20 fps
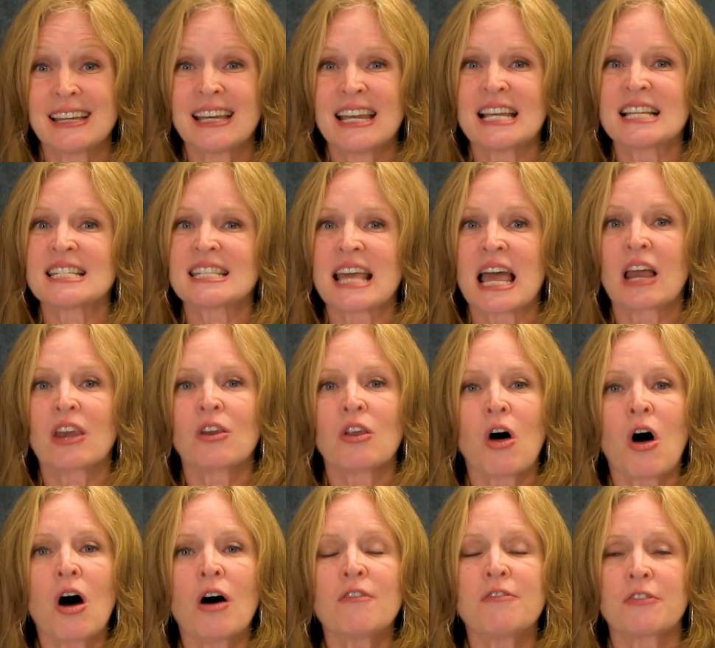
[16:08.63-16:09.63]
is that
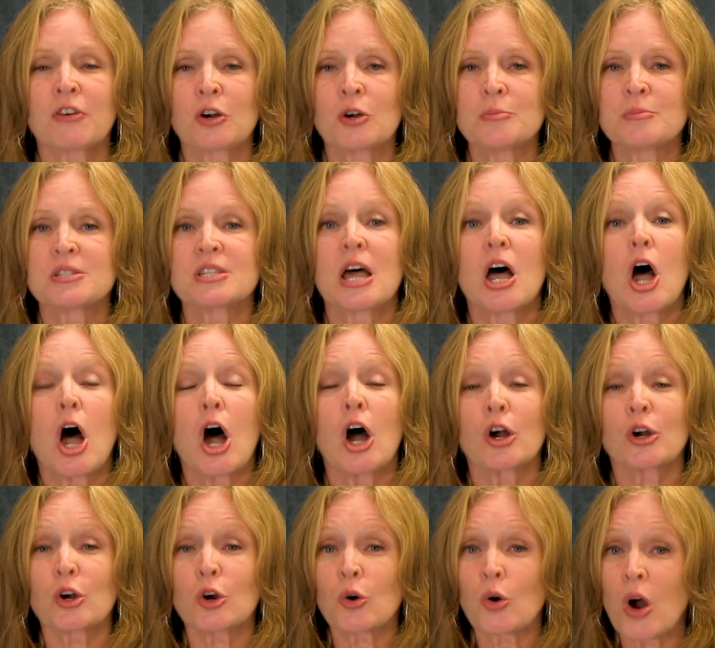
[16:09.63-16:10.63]
law firms
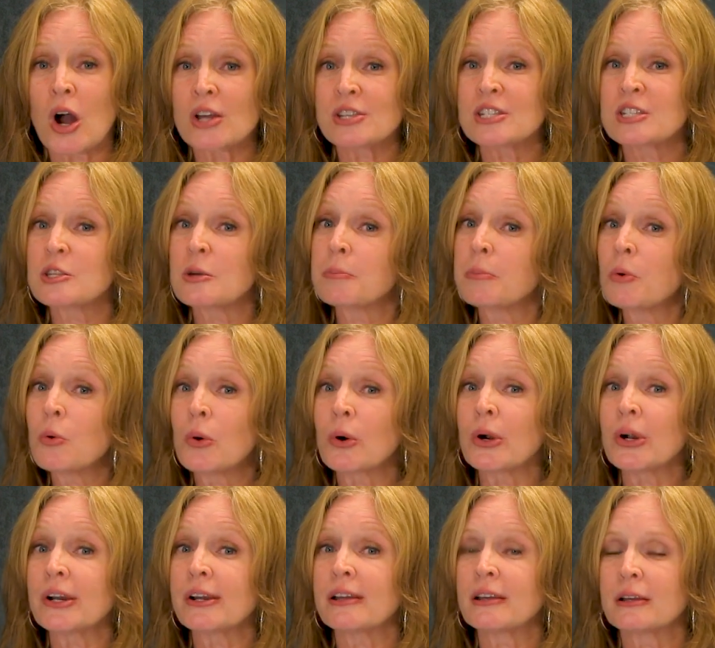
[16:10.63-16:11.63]
across the
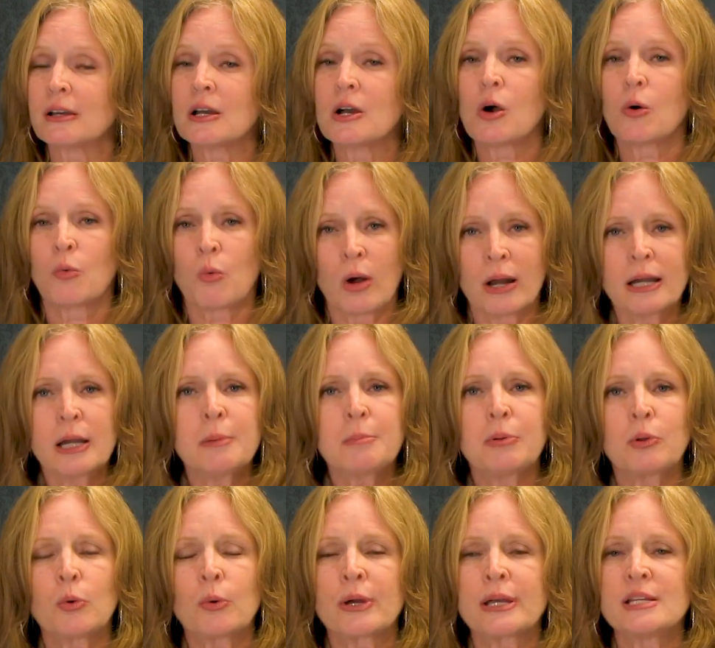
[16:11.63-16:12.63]
board want
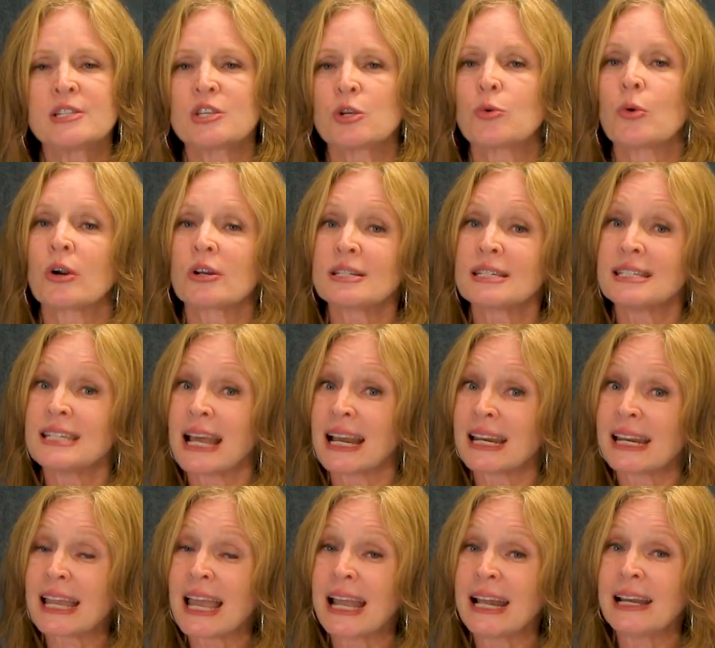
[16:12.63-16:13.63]
employees who are
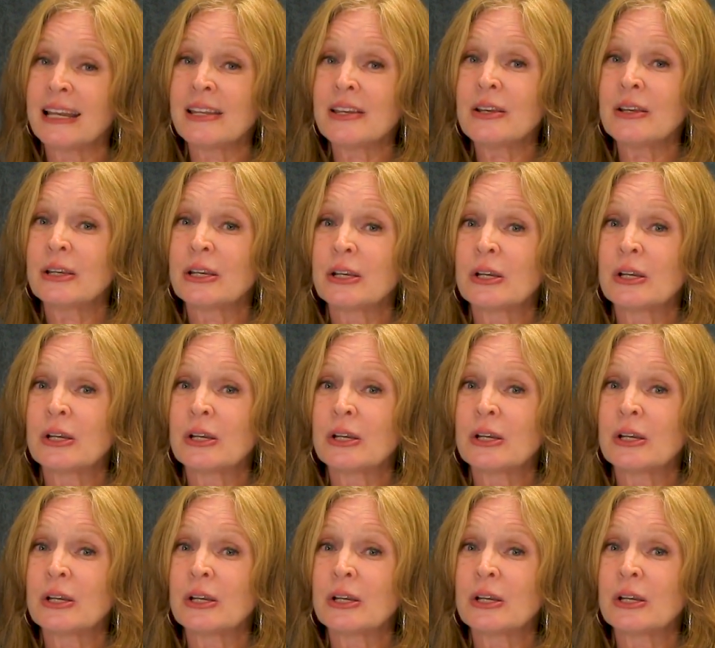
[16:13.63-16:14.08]
dedicated,